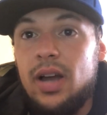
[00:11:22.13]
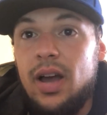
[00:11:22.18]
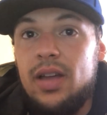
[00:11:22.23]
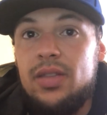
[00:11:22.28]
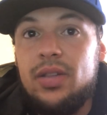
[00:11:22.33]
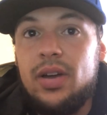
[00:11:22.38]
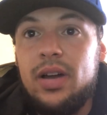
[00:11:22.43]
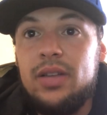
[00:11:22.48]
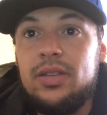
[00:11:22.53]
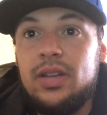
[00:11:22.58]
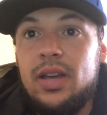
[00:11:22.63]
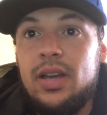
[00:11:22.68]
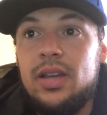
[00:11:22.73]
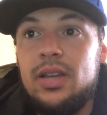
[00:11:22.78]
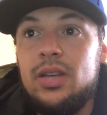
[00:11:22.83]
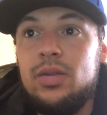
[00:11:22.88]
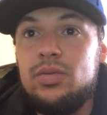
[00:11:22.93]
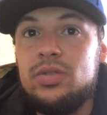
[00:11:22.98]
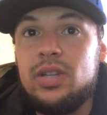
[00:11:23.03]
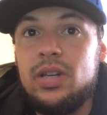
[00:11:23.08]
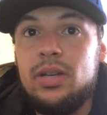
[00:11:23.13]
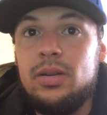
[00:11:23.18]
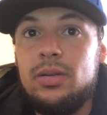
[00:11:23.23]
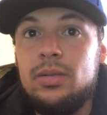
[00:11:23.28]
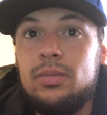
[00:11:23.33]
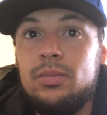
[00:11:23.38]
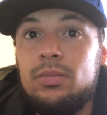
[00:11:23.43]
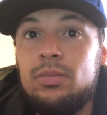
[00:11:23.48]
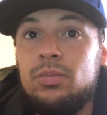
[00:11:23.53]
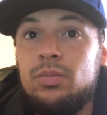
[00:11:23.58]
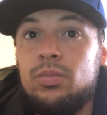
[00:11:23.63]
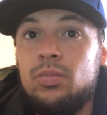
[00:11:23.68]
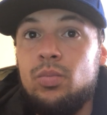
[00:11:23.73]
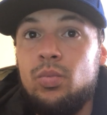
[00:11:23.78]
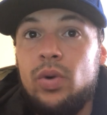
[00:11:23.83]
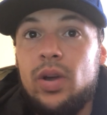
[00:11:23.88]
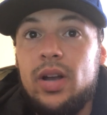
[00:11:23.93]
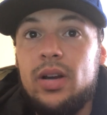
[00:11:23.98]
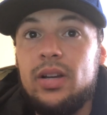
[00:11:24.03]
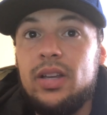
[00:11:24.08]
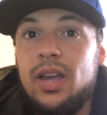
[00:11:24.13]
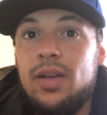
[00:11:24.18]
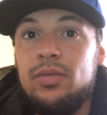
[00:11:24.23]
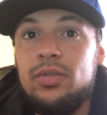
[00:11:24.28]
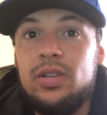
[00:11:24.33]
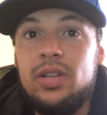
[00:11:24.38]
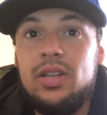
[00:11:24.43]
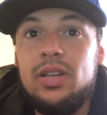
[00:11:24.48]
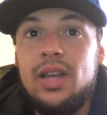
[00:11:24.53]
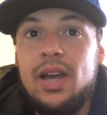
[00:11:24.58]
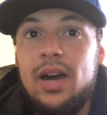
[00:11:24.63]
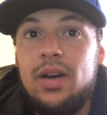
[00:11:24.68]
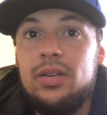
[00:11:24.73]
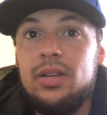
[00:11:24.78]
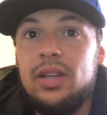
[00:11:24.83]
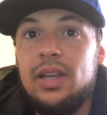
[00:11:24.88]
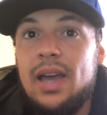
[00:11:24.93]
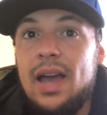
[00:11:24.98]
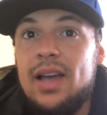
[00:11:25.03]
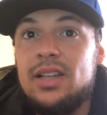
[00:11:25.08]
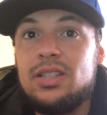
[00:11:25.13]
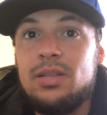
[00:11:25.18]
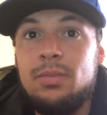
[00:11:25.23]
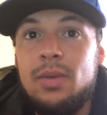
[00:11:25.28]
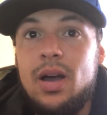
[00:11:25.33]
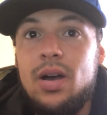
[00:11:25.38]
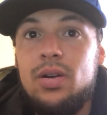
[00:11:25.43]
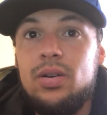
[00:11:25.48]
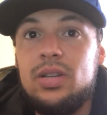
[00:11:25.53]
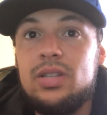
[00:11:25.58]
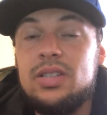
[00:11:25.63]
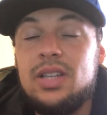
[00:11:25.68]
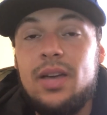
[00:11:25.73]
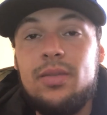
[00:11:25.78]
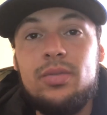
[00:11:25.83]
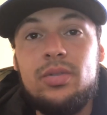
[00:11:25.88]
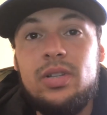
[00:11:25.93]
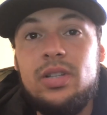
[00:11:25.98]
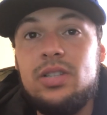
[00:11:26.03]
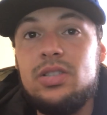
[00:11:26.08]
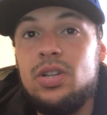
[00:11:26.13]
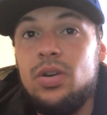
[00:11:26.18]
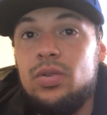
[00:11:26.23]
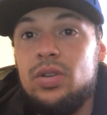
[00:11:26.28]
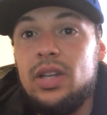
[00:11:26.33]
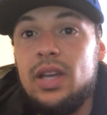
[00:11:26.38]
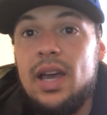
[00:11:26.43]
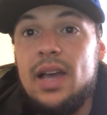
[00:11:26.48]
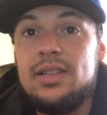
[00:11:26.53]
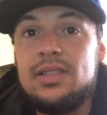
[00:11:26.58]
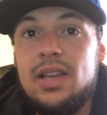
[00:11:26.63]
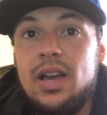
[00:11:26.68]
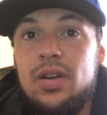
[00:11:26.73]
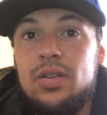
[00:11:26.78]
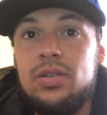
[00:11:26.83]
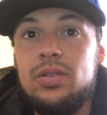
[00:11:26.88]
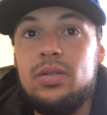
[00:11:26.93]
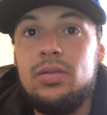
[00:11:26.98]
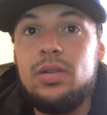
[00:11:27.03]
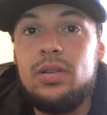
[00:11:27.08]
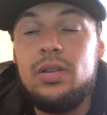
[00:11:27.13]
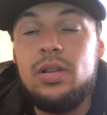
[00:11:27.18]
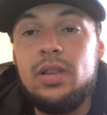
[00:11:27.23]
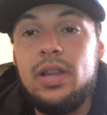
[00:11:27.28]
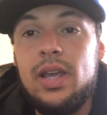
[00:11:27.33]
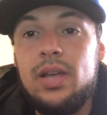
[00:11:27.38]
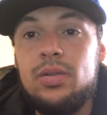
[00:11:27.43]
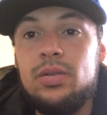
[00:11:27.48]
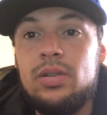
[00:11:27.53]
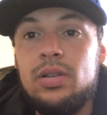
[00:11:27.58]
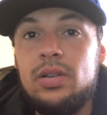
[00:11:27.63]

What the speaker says: I thought that he was going to wear Kevin Lee down and gas him out, because Kevin Lee's known to gas out in the late